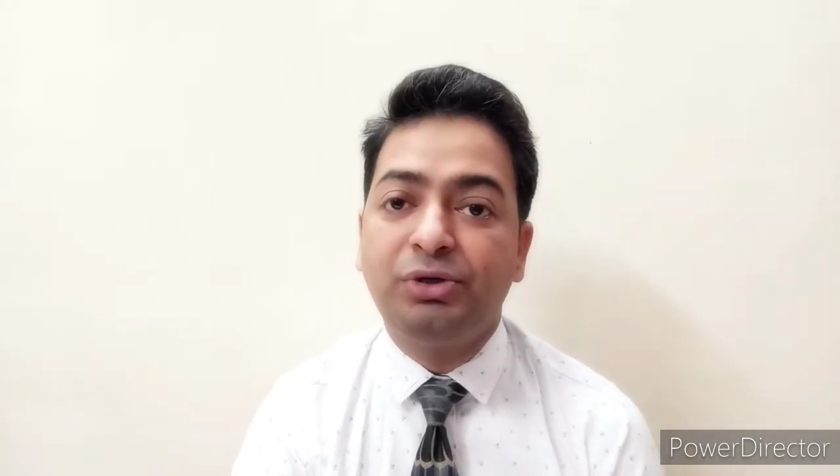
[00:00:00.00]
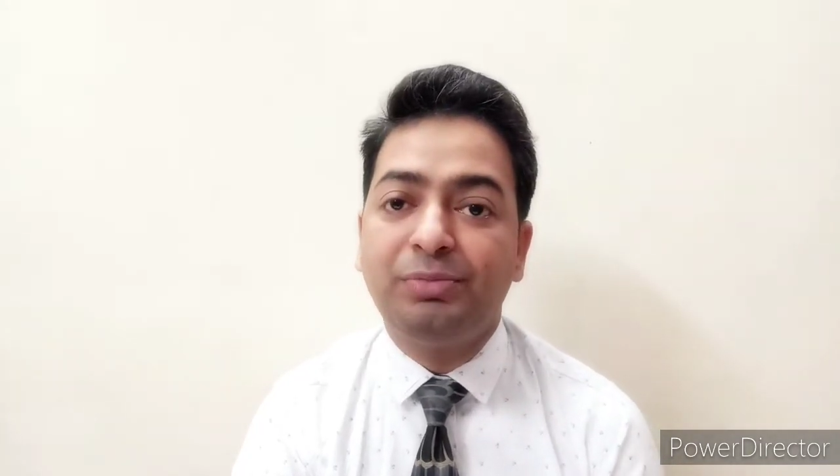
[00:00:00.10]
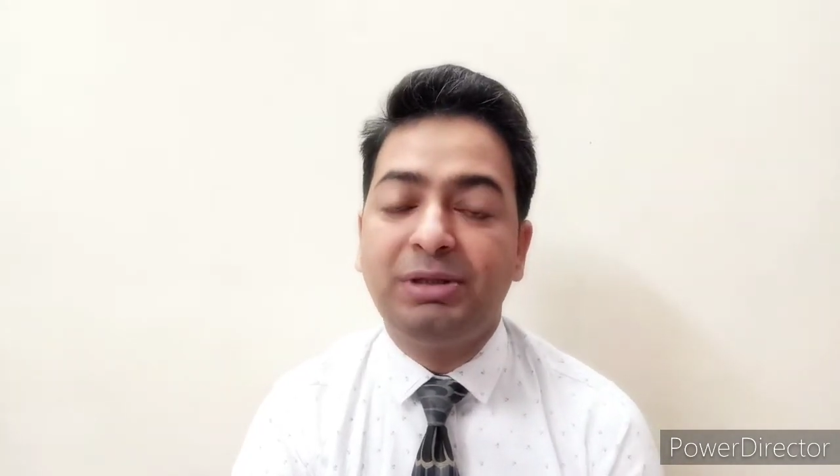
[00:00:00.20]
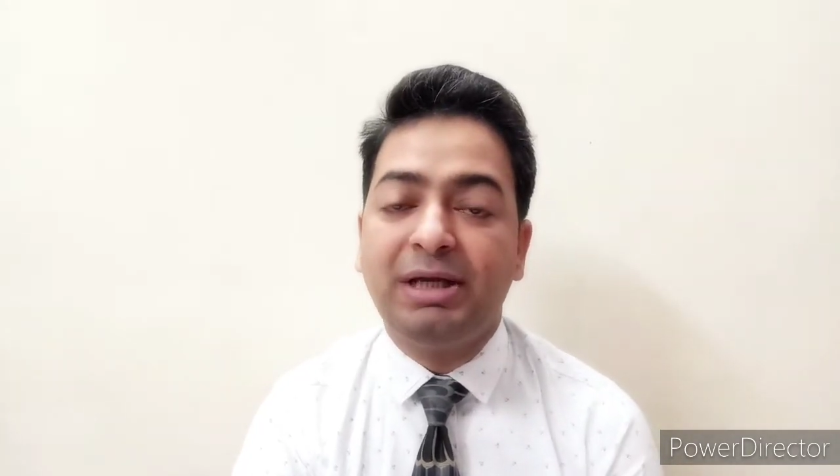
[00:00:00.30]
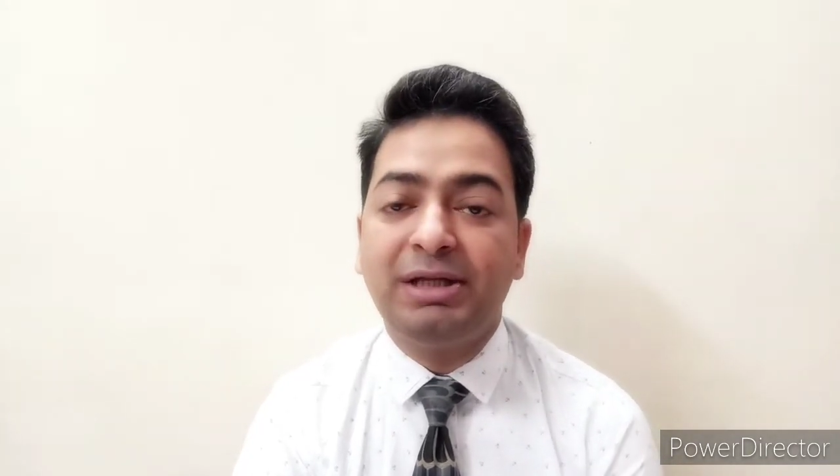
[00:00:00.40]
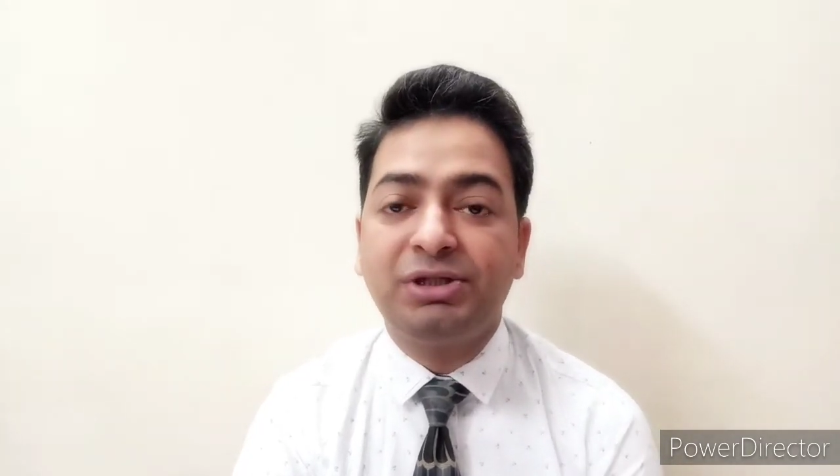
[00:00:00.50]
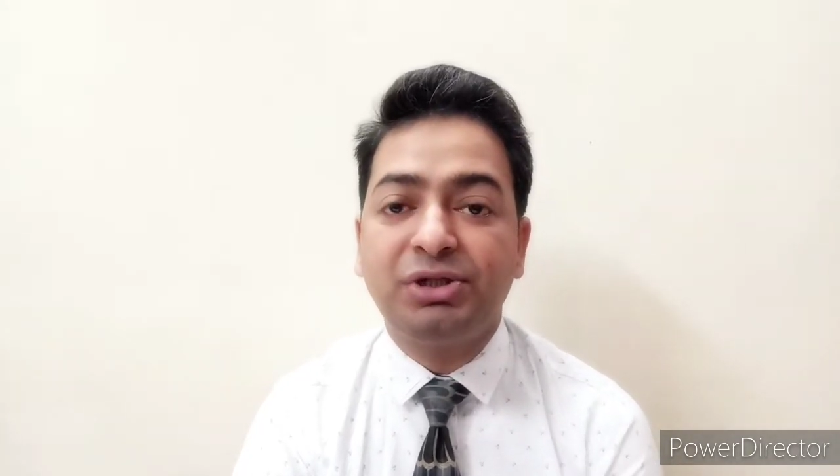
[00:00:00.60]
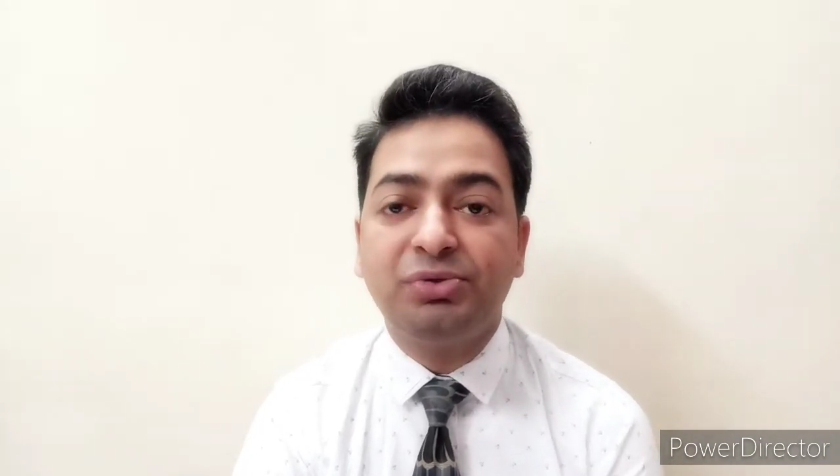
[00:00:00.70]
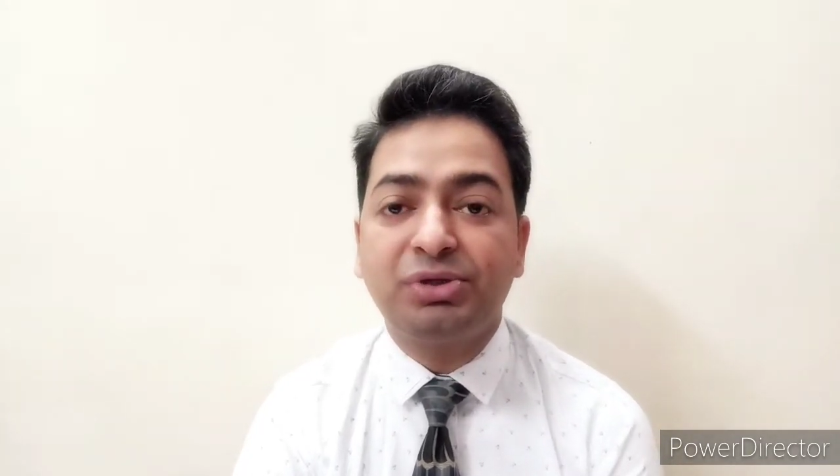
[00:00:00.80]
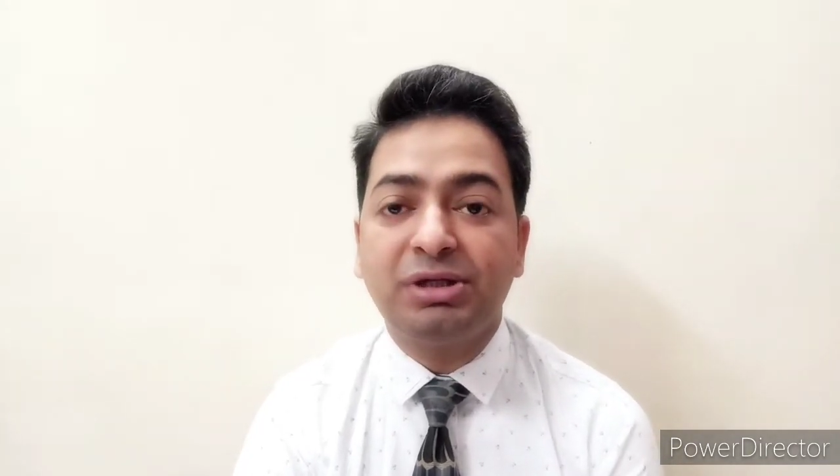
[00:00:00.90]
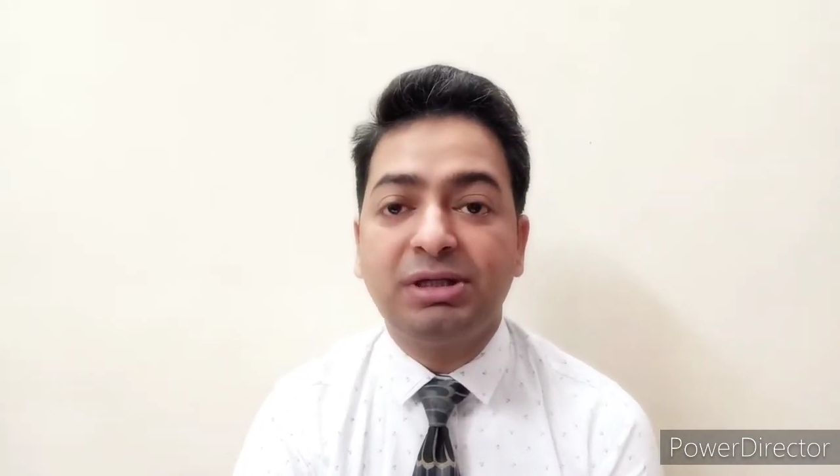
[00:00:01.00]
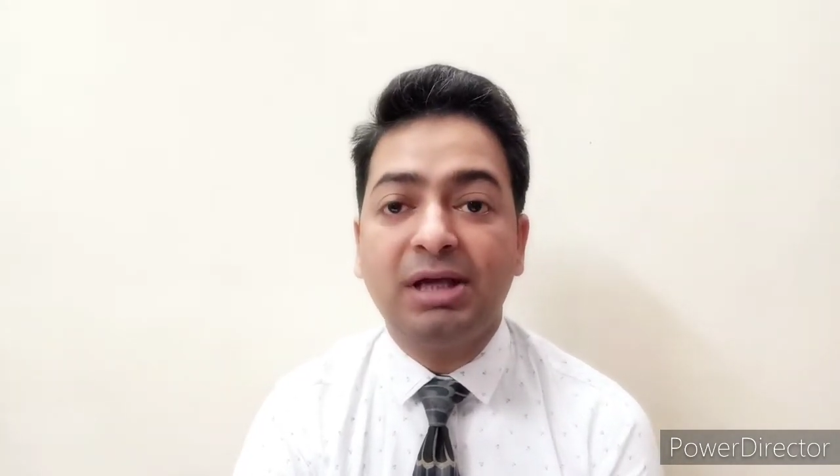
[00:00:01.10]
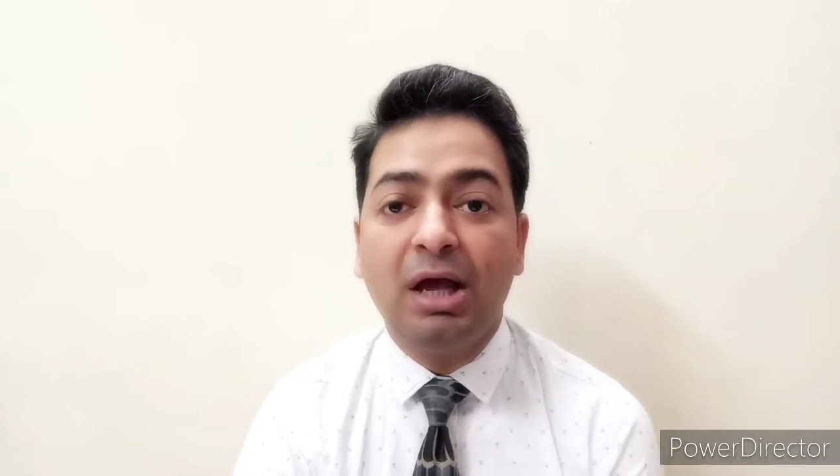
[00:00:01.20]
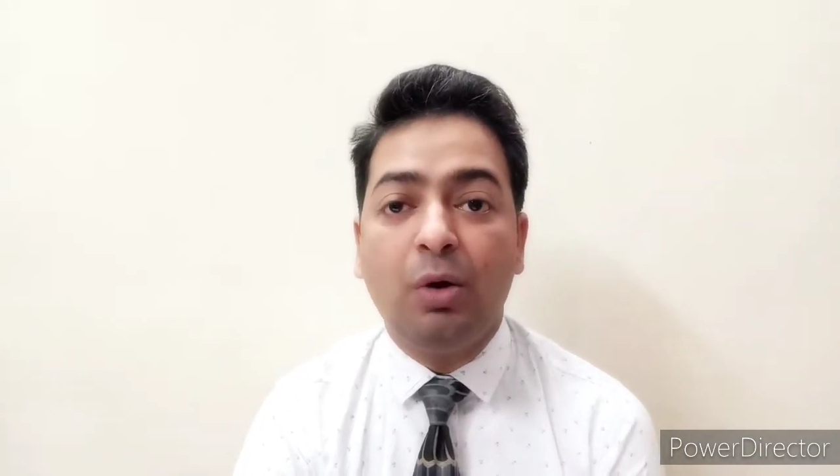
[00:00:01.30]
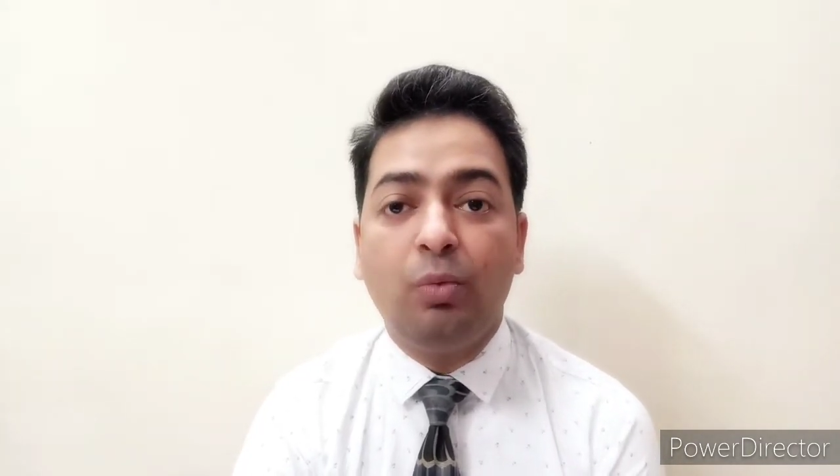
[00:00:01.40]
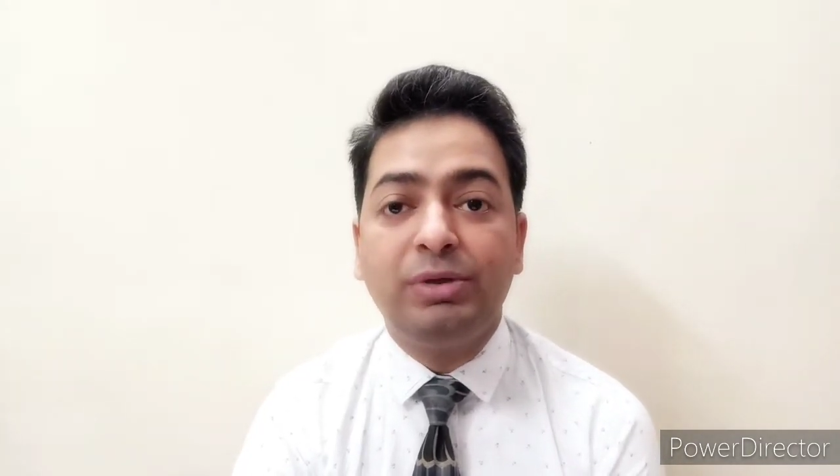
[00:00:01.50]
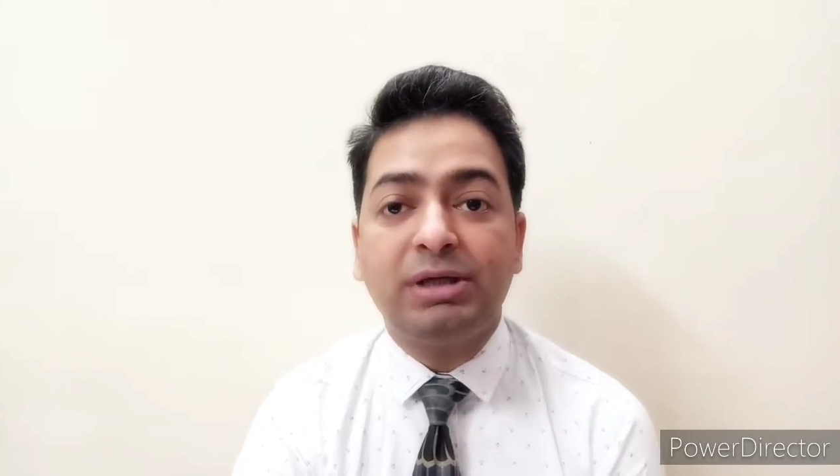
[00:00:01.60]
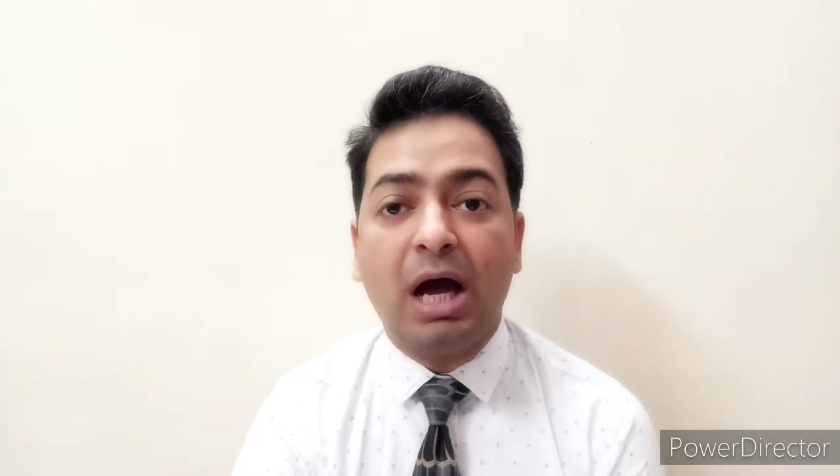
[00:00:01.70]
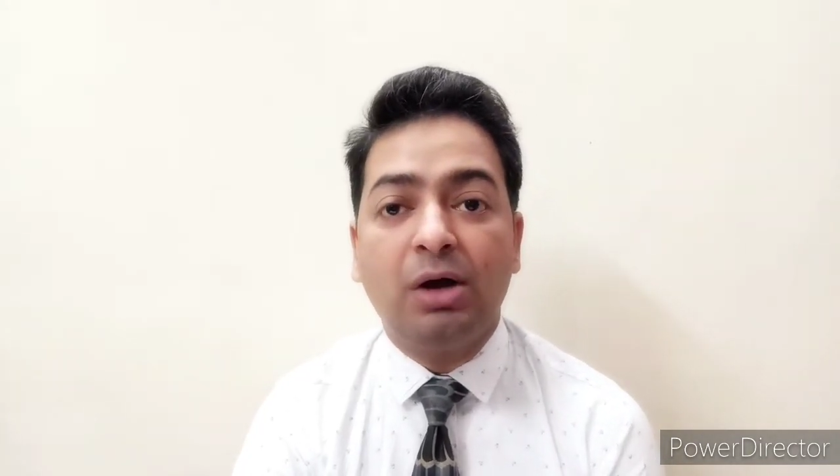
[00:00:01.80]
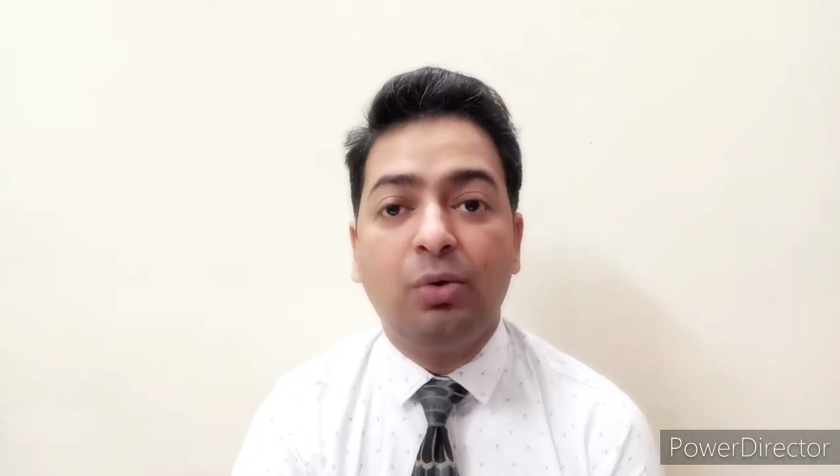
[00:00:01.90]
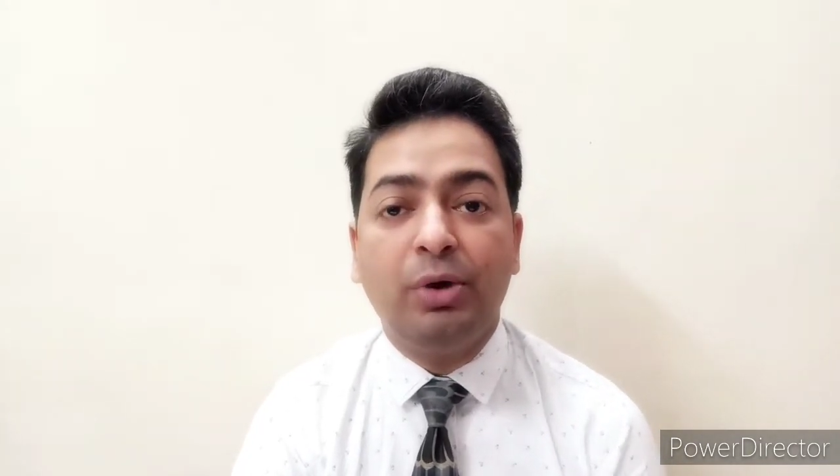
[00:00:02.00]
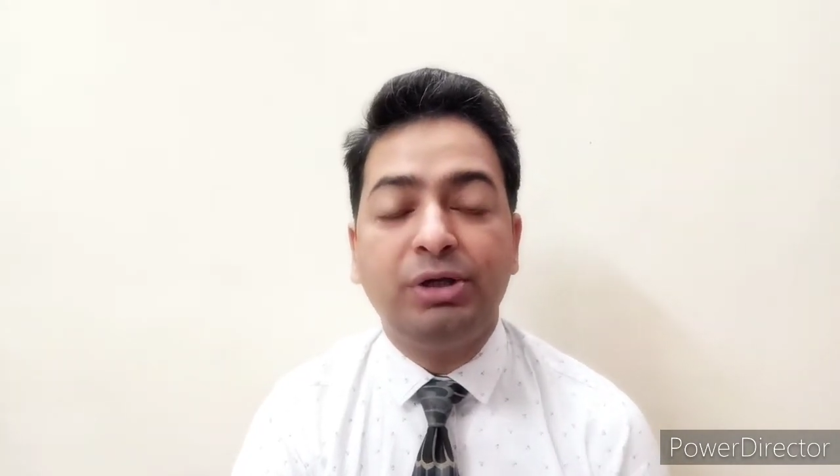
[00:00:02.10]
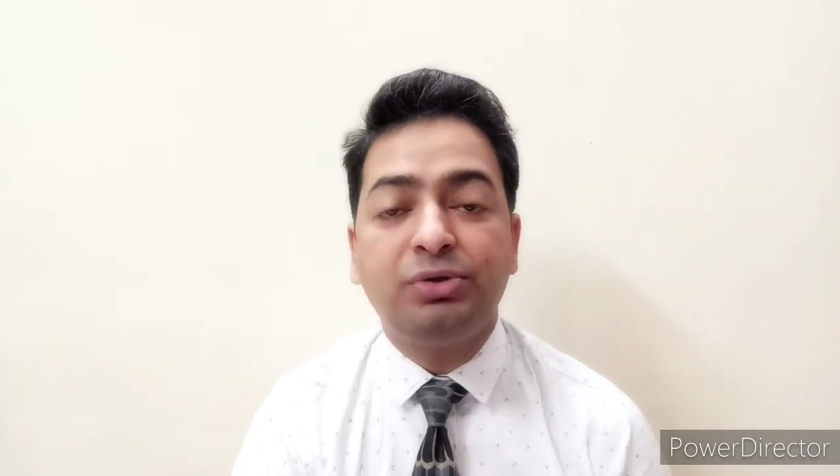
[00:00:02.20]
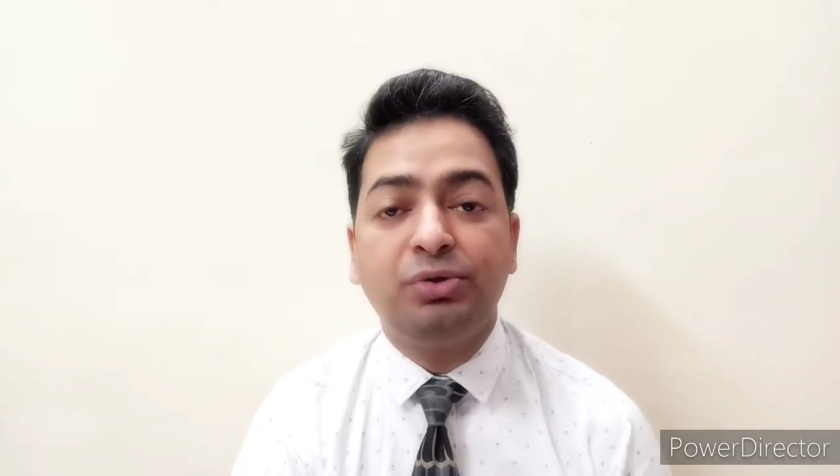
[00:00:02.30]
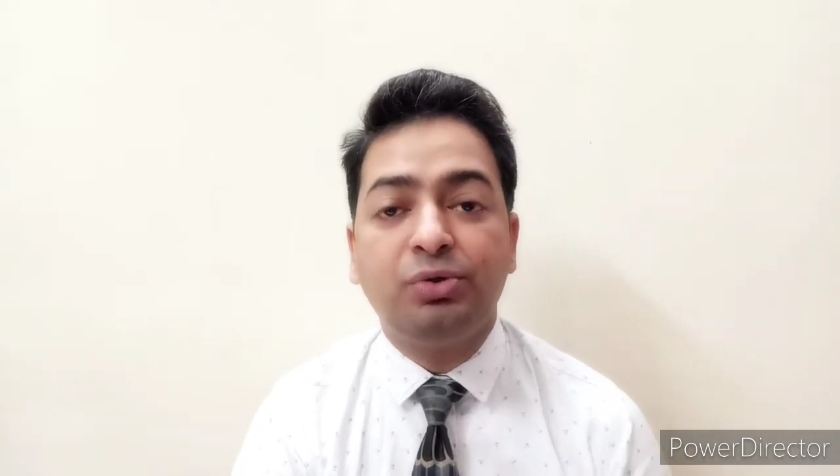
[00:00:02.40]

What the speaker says: to be the institutions which are going to